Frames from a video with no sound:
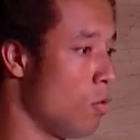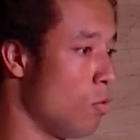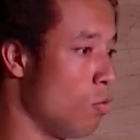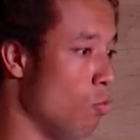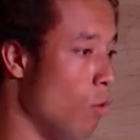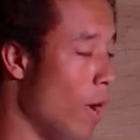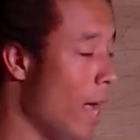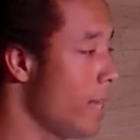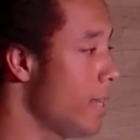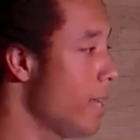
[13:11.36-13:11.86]

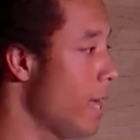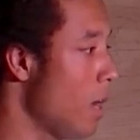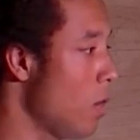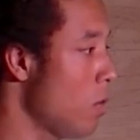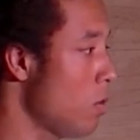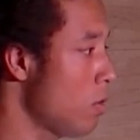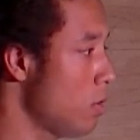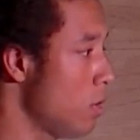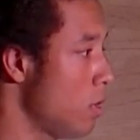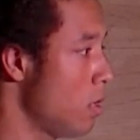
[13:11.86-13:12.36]
Right
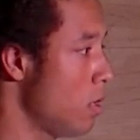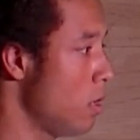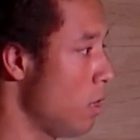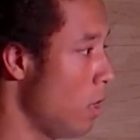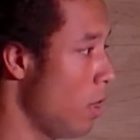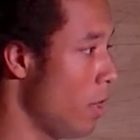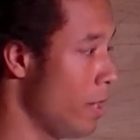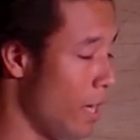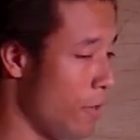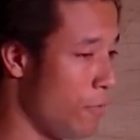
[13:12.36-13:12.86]
now,
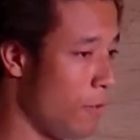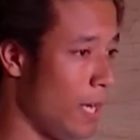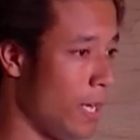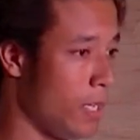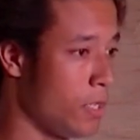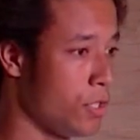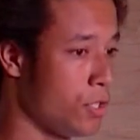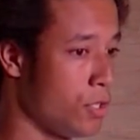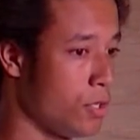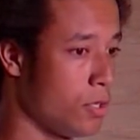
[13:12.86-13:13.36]
on
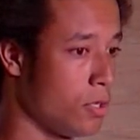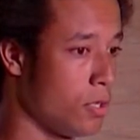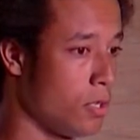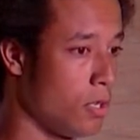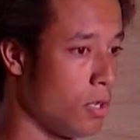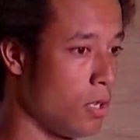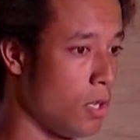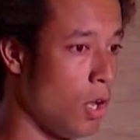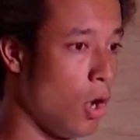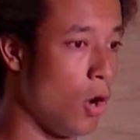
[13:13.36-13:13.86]
Avalanche,
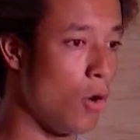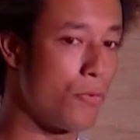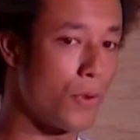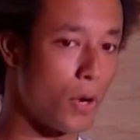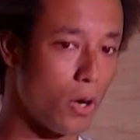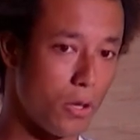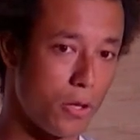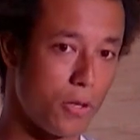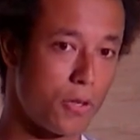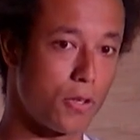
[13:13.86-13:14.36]
over
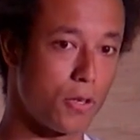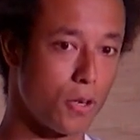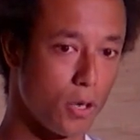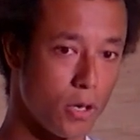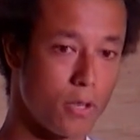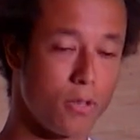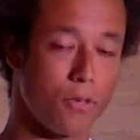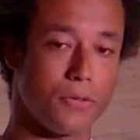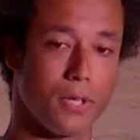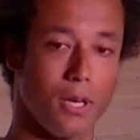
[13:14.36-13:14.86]
a
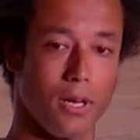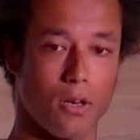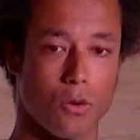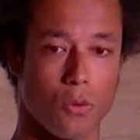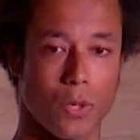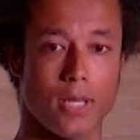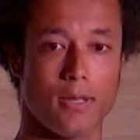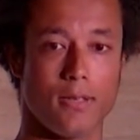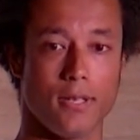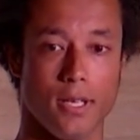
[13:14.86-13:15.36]
third of the
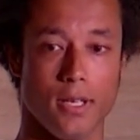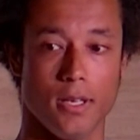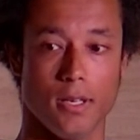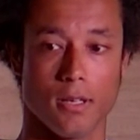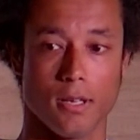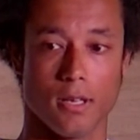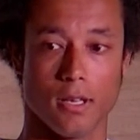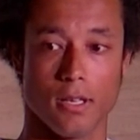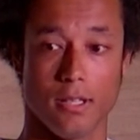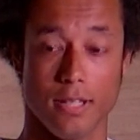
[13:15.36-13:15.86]
liquidity
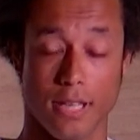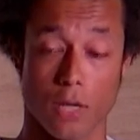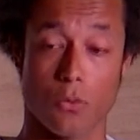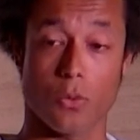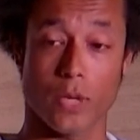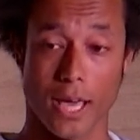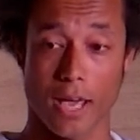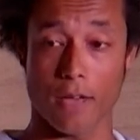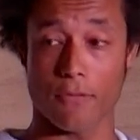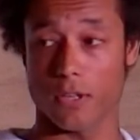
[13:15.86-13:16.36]
that
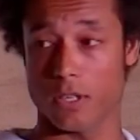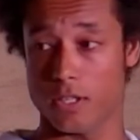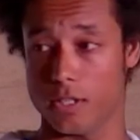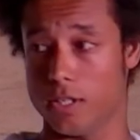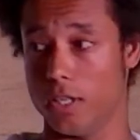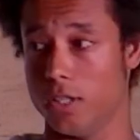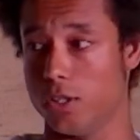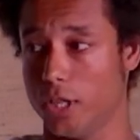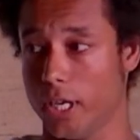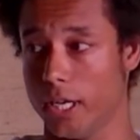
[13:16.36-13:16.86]
we have on the
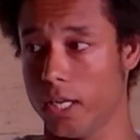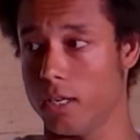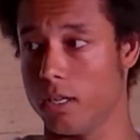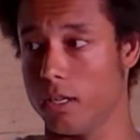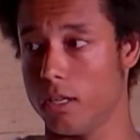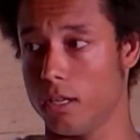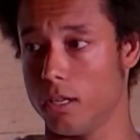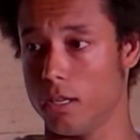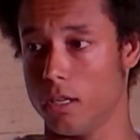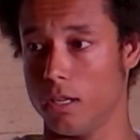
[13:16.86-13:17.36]
C chain
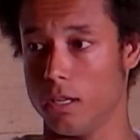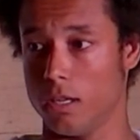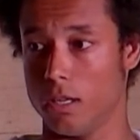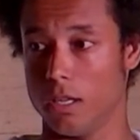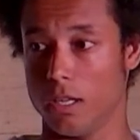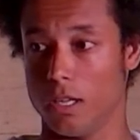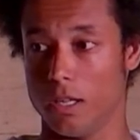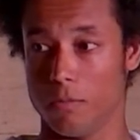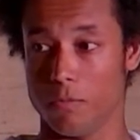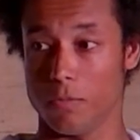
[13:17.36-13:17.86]

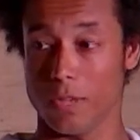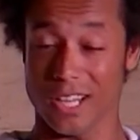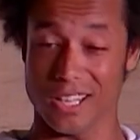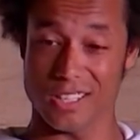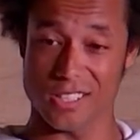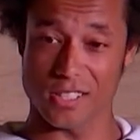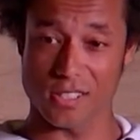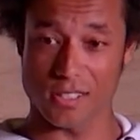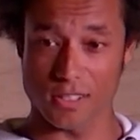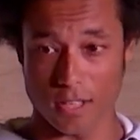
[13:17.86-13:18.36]
is
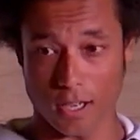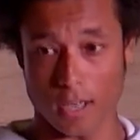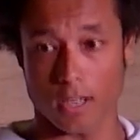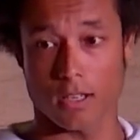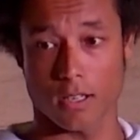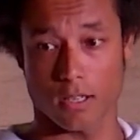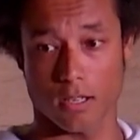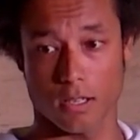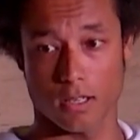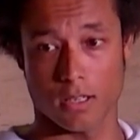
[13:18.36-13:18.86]
stuck
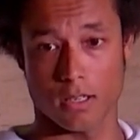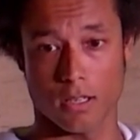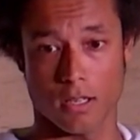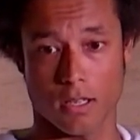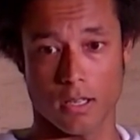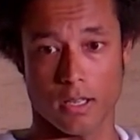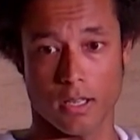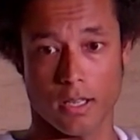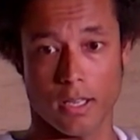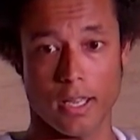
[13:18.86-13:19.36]

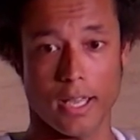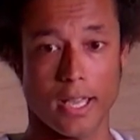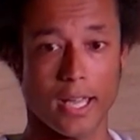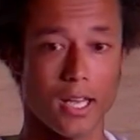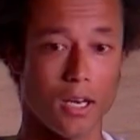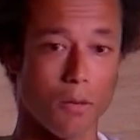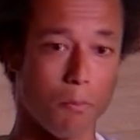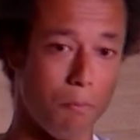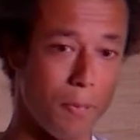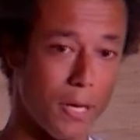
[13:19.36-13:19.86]

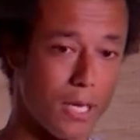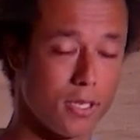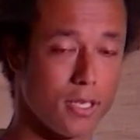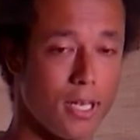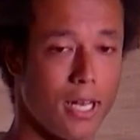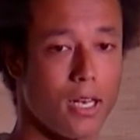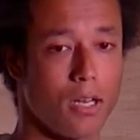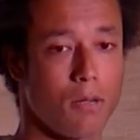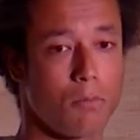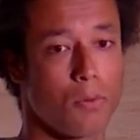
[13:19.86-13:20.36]
in the biggest
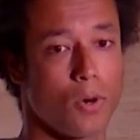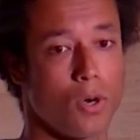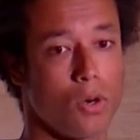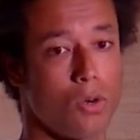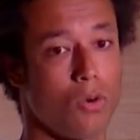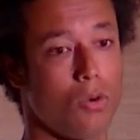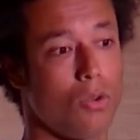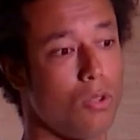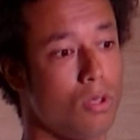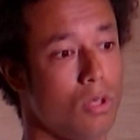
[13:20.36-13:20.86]
lending
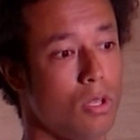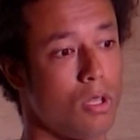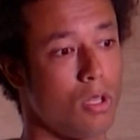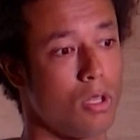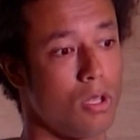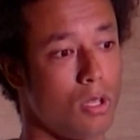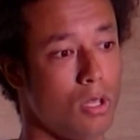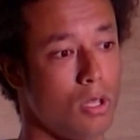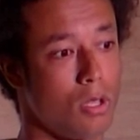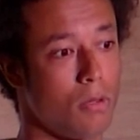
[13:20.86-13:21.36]
protocol
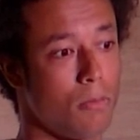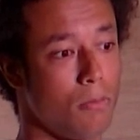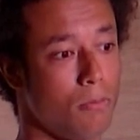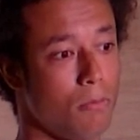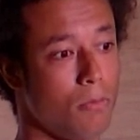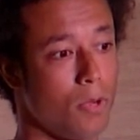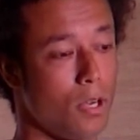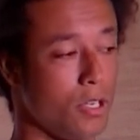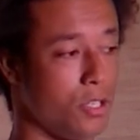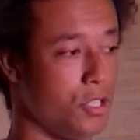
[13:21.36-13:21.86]

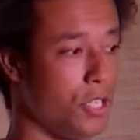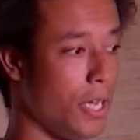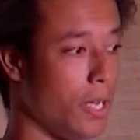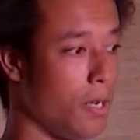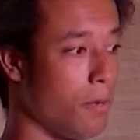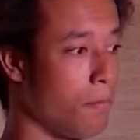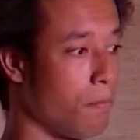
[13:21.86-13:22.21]
on the chain.